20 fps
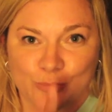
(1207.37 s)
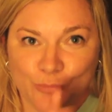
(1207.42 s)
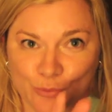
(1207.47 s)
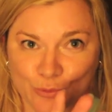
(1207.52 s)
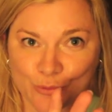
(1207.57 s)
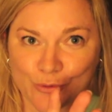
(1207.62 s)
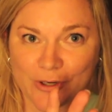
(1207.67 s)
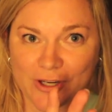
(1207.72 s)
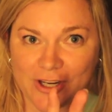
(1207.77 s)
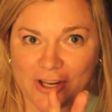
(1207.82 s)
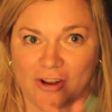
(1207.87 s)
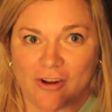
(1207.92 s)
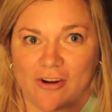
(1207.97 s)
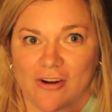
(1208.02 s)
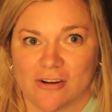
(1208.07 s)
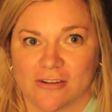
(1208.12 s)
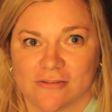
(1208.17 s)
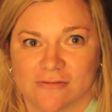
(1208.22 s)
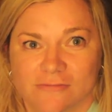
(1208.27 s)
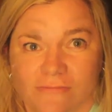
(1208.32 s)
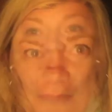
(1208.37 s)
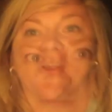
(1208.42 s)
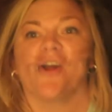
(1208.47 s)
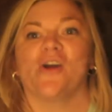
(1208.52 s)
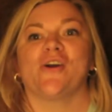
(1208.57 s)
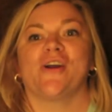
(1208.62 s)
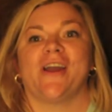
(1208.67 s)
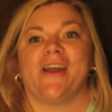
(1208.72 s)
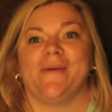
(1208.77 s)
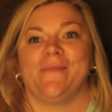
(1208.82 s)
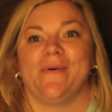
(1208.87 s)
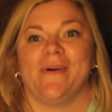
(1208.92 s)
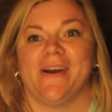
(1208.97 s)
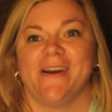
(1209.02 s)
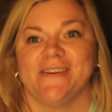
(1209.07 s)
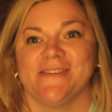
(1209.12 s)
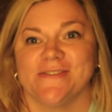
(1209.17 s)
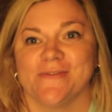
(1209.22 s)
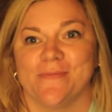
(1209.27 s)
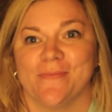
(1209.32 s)
pretty hard. Okay,
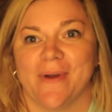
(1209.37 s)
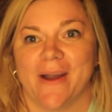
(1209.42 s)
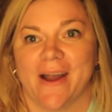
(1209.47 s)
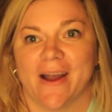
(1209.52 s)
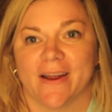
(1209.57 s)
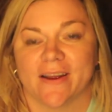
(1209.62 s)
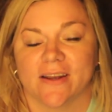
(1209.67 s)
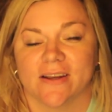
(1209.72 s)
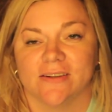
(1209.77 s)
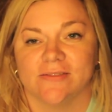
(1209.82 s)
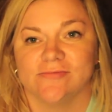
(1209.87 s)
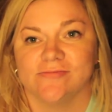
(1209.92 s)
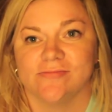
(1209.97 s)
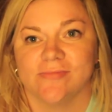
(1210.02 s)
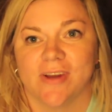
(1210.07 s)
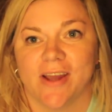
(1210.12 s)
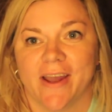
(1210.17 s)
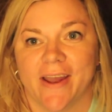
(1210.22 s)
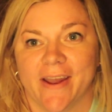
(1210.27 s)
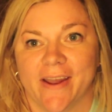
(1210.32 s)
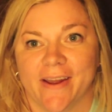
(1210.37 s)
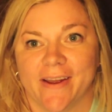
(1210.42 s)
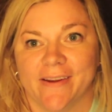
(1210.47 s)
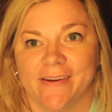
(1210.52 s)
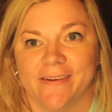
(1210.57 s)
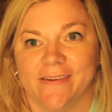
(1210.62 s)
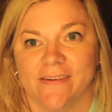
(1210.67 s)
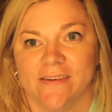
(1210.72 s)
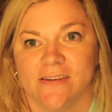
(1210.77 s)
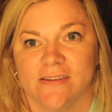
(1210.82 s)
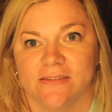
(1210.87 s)
guys, I'm back. And